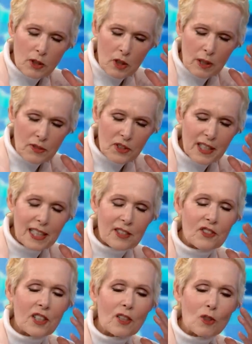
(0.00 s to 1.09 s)
Bergdorf's
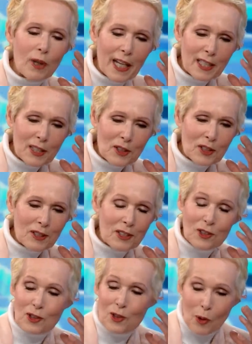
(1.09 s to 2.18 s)
is the greatest
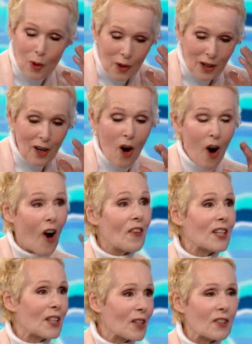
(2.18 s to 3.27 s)
store
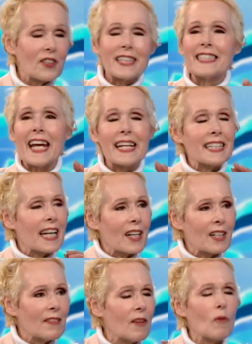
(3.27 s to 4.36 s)
on the earth. They take
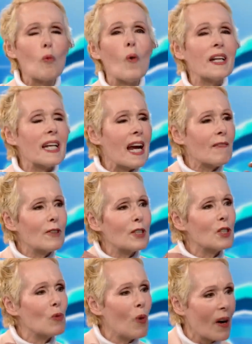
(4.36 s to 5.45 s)
care of whatever
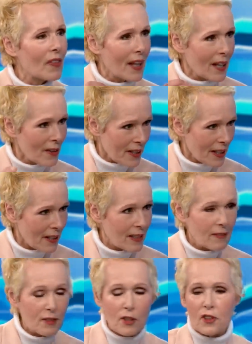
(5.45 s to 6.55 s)
you want, they're there.
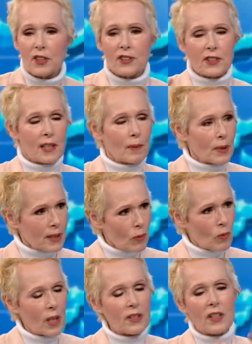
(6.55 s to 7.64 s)
Mm-hmm. If you're thirsty, they'll bring
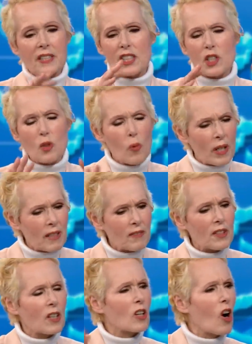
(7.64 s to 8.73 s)
you water, they'll get you
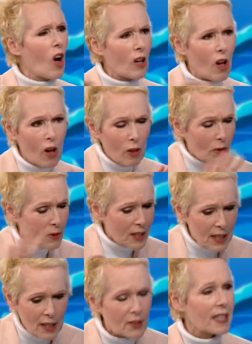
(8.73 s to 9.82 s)
whatever, they'll call all over
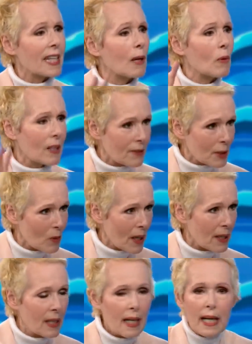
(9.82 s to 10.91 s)
the country to get whatever you
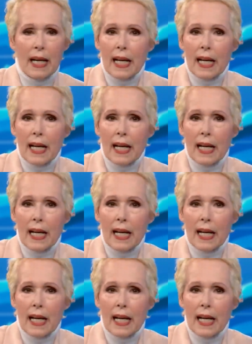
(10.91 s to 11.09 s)
want.